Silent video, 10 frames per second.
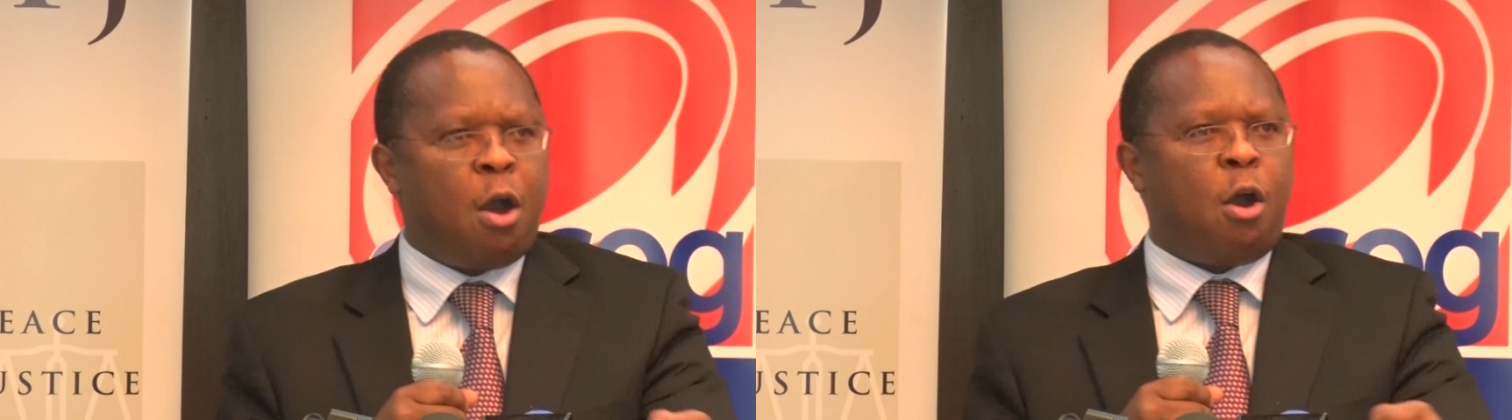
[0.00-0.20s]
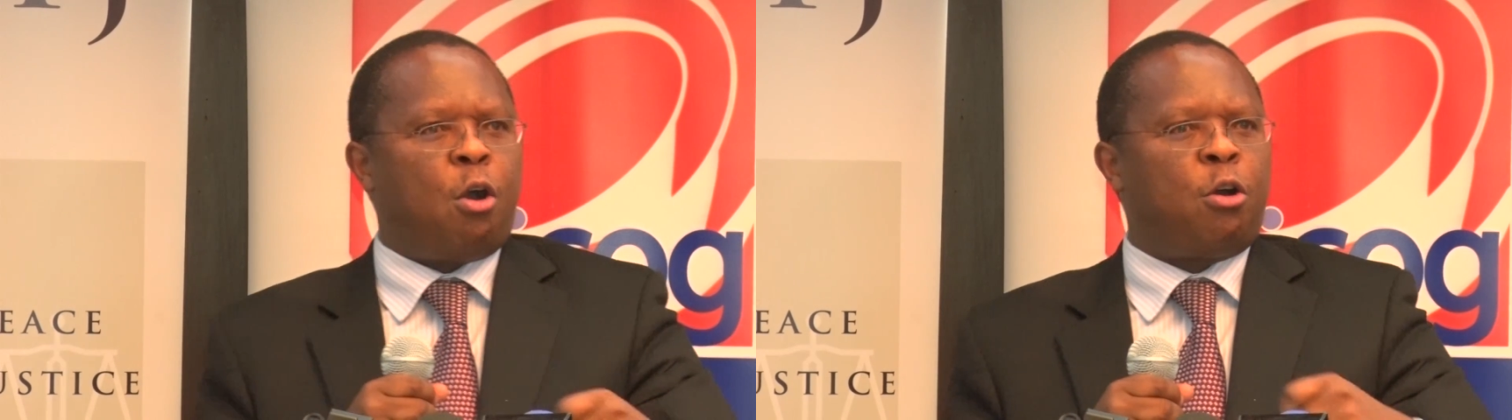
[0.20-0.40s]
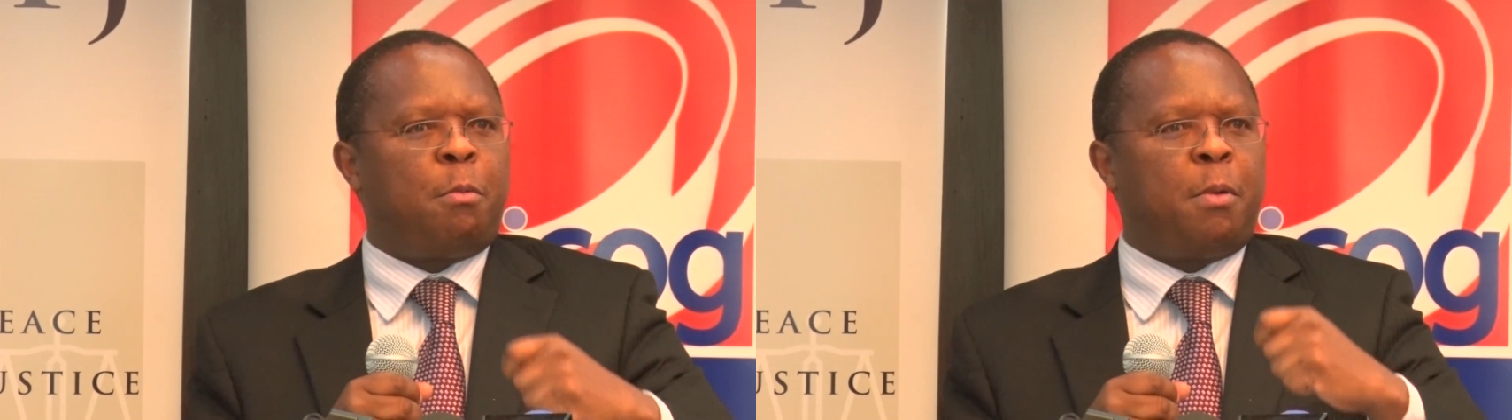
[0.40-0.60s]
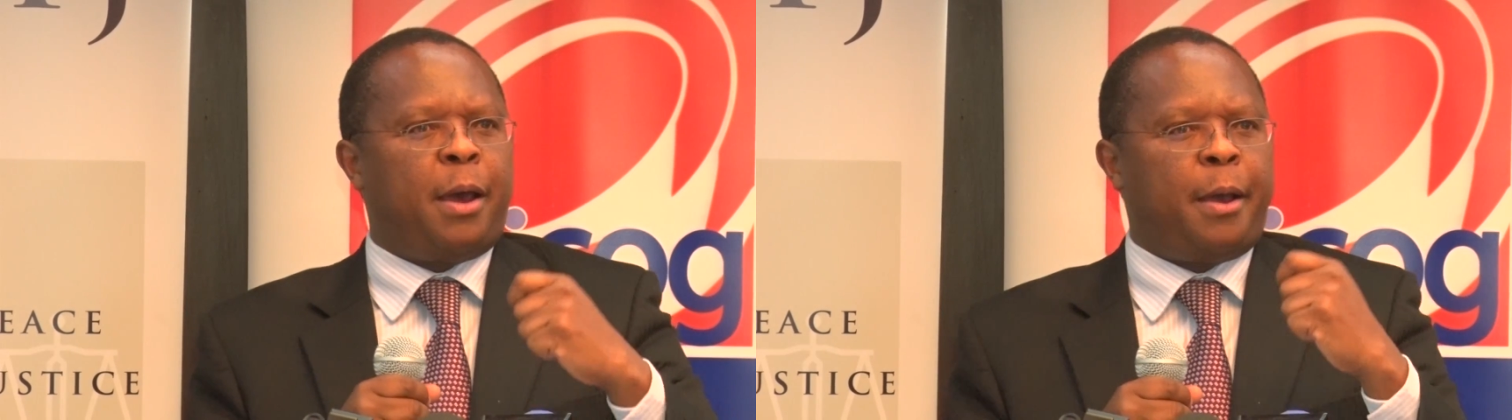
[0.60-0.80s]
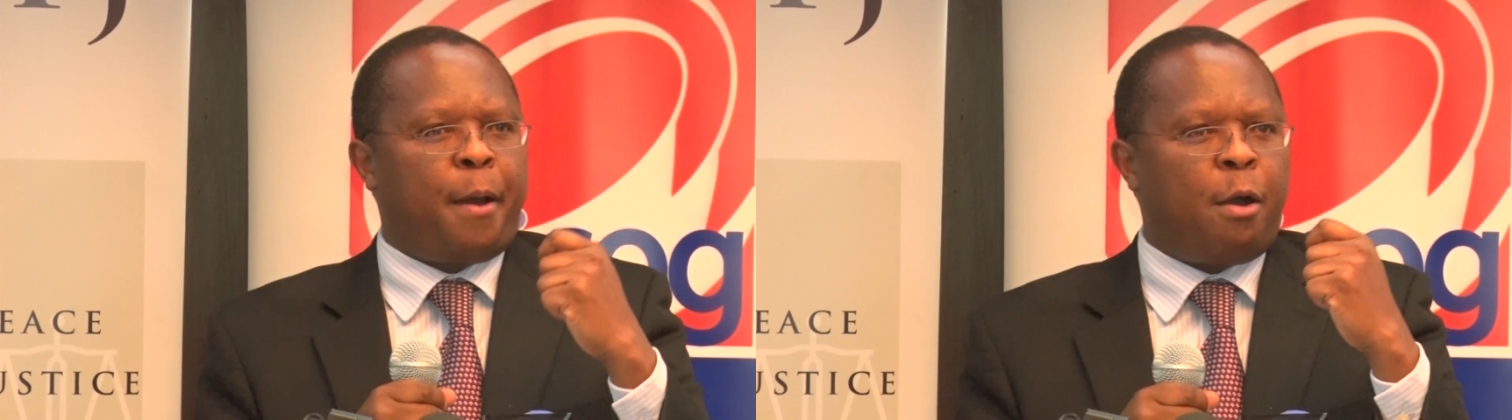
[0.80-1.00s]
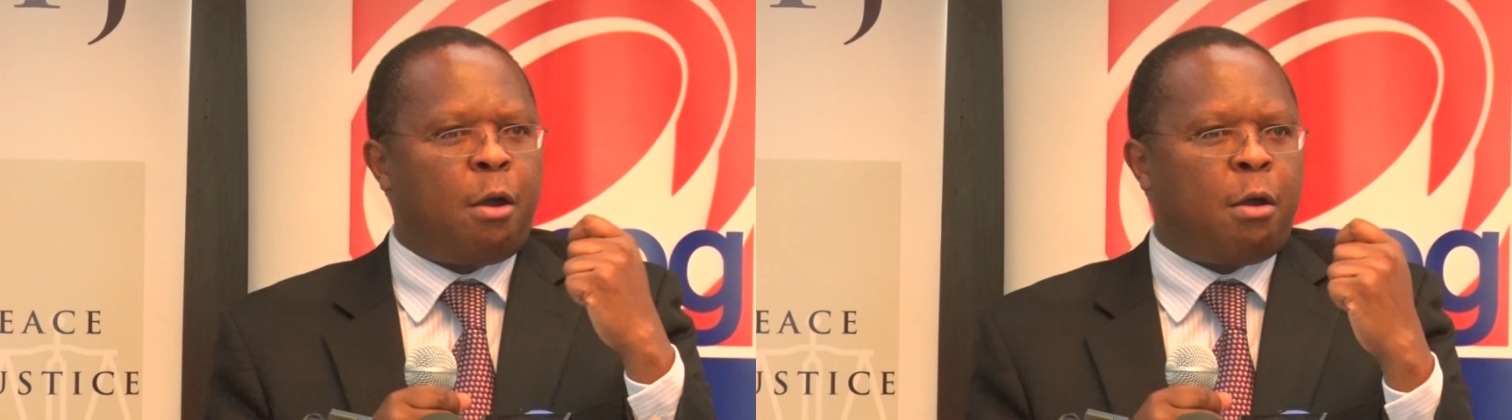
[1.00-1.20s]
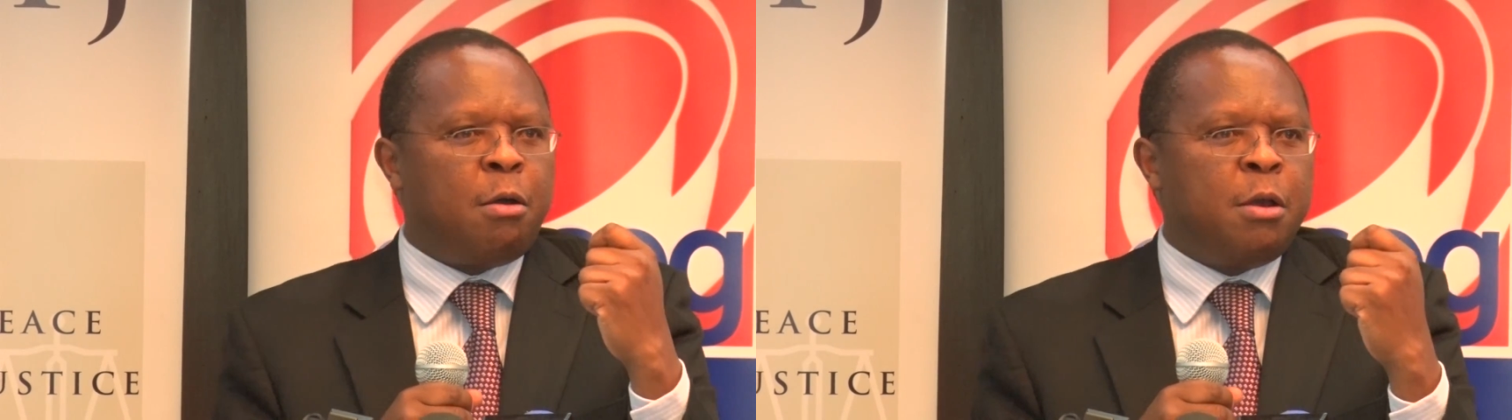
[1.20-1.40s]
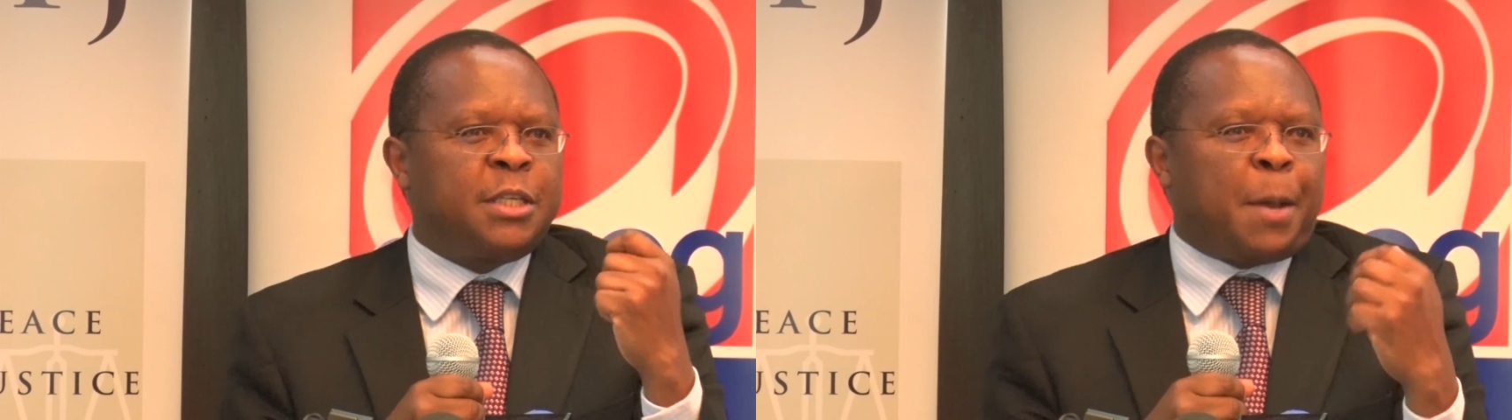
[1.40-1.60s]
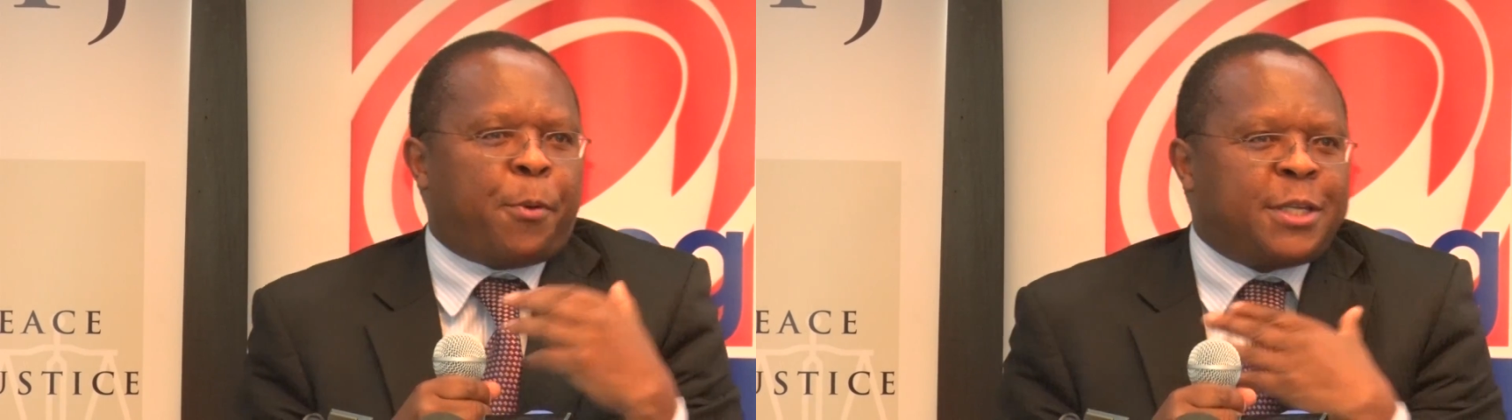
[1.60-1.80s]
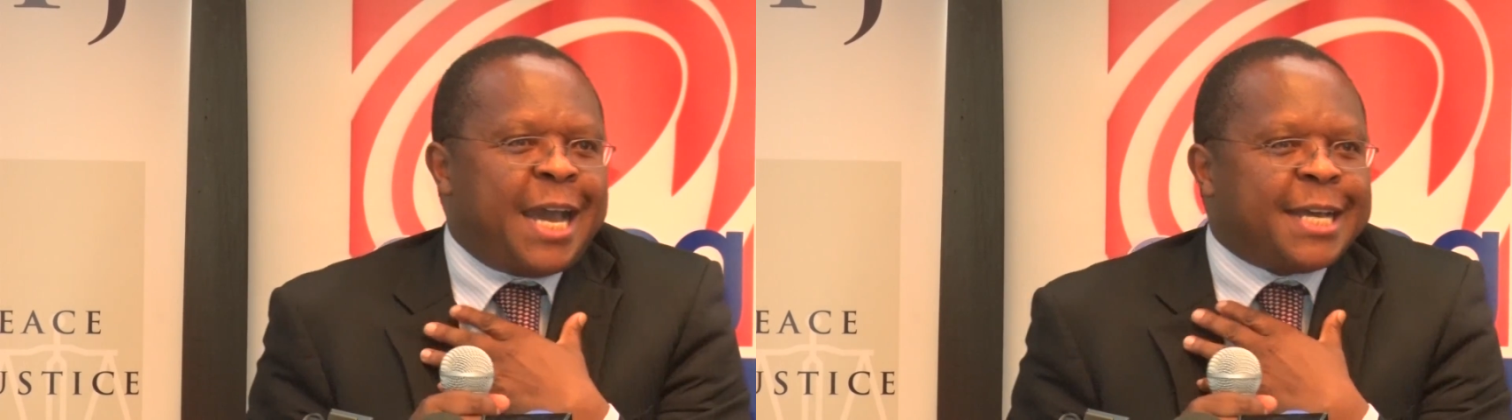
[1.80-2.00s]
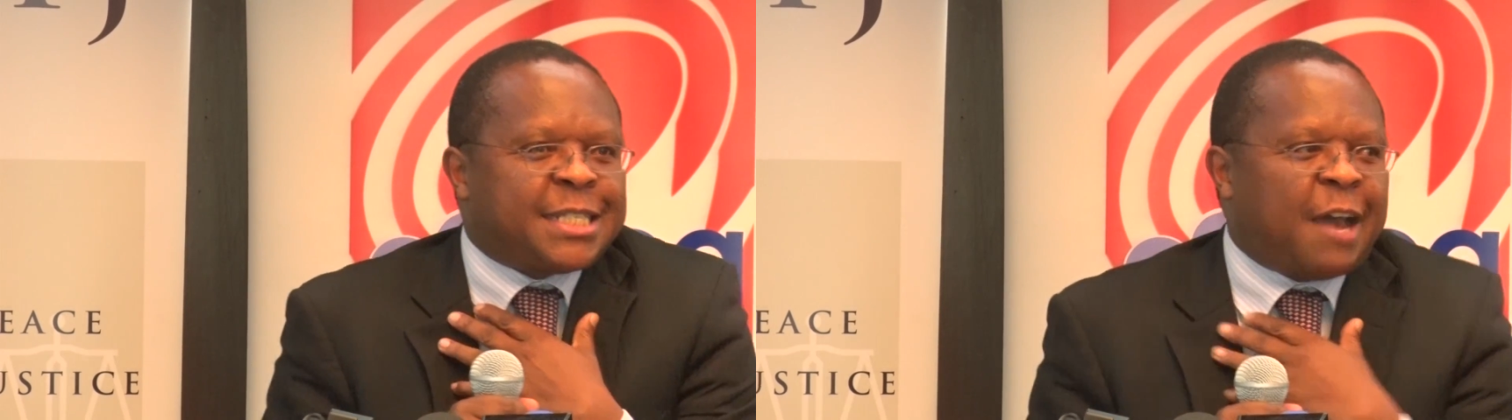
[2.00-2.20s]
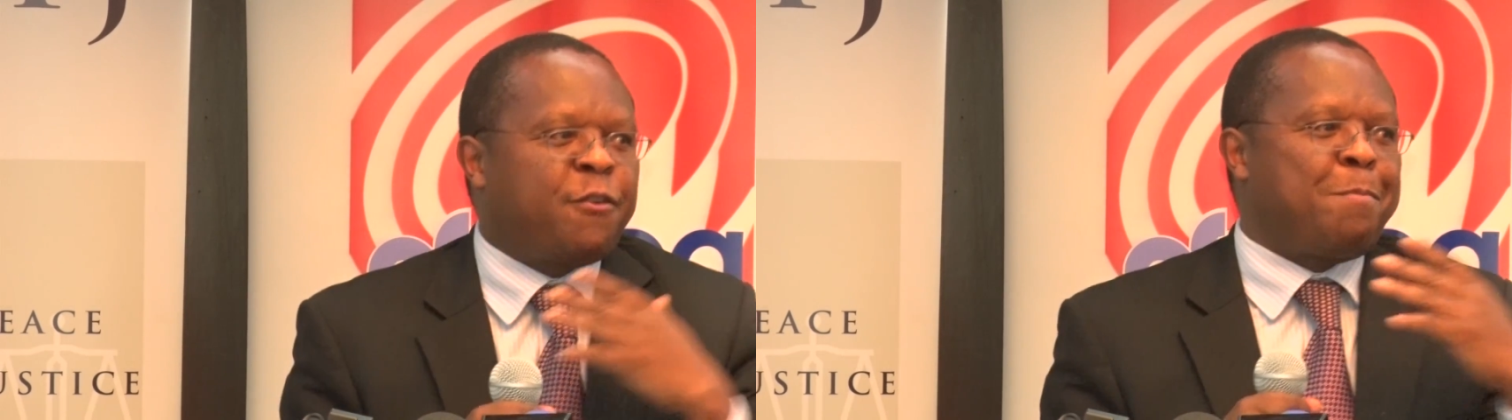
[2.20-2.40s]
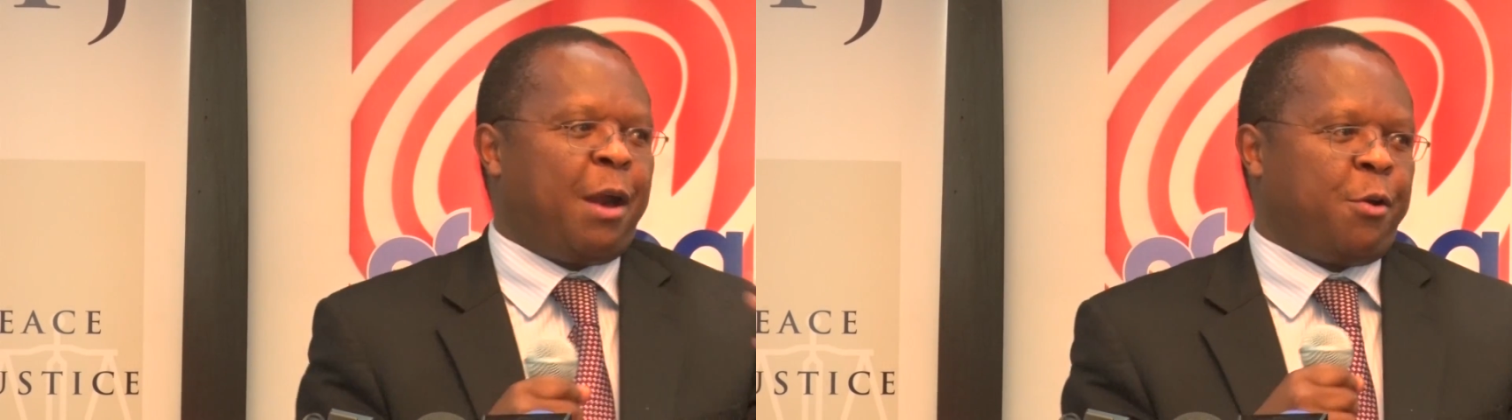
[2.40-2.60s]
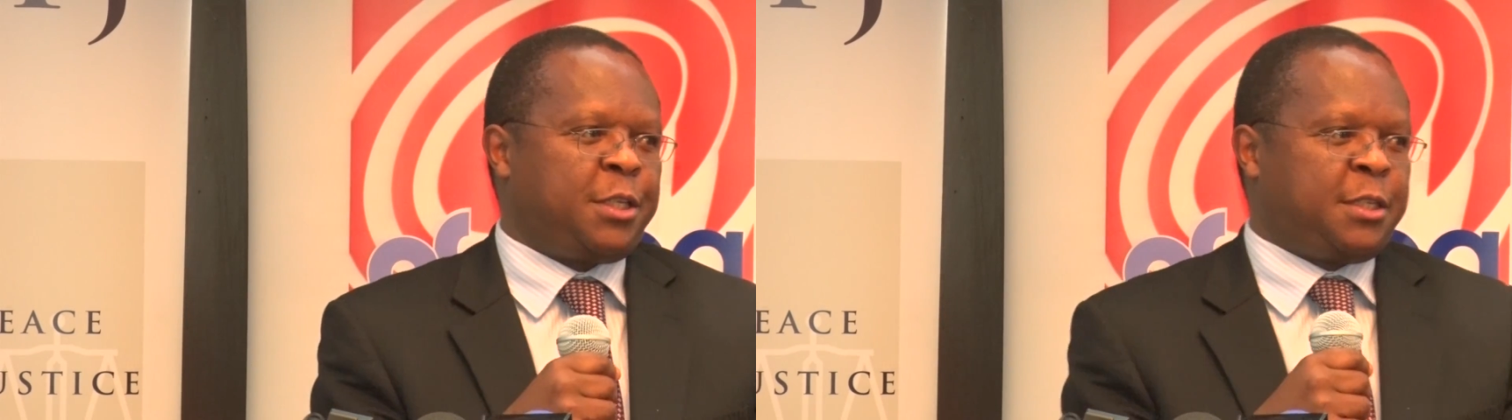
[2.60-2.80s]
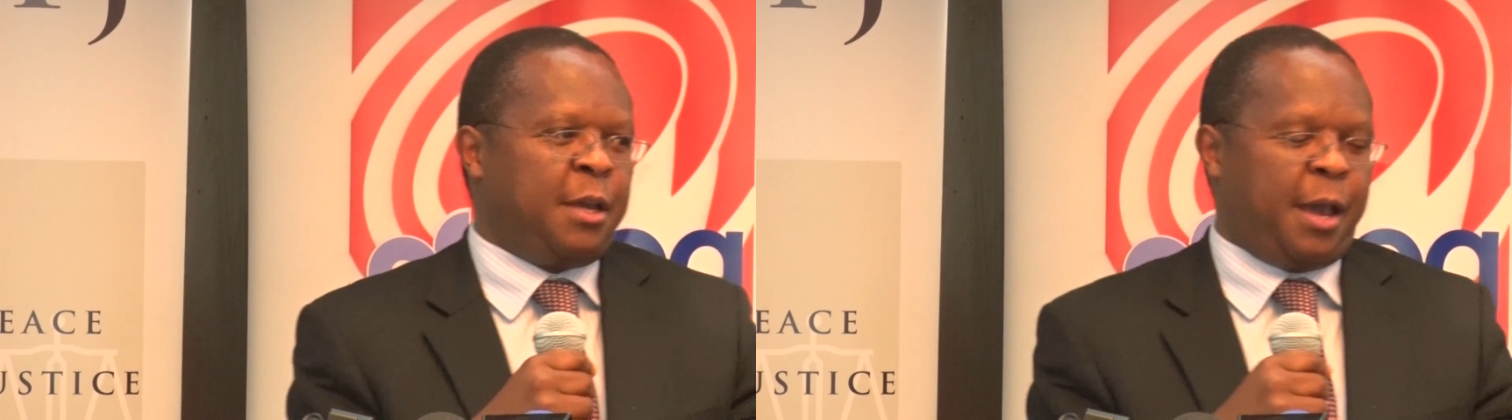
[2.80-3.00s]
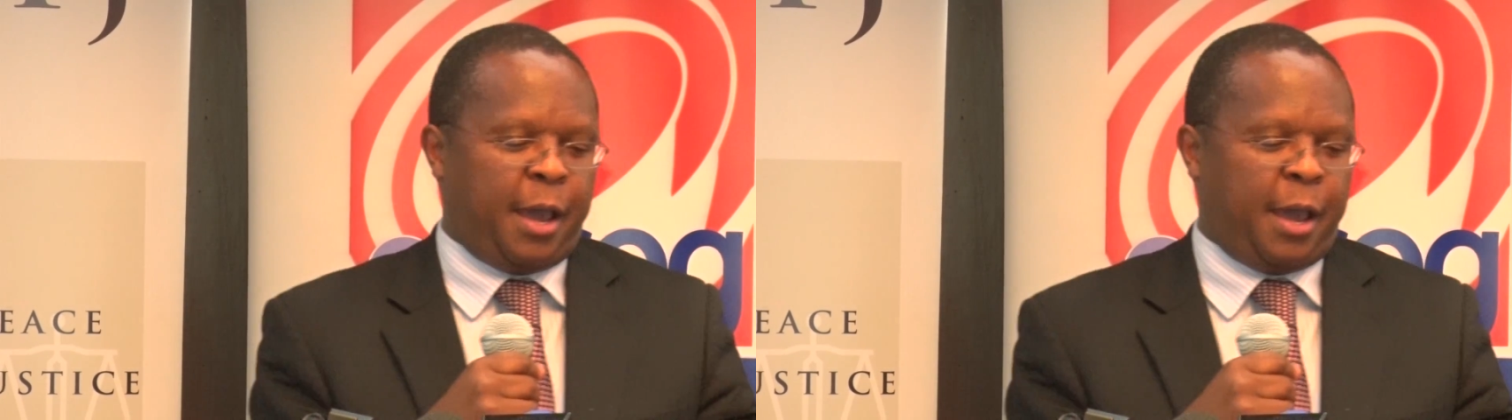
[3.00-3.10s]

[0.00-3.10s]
or supposing I stuffed ballots,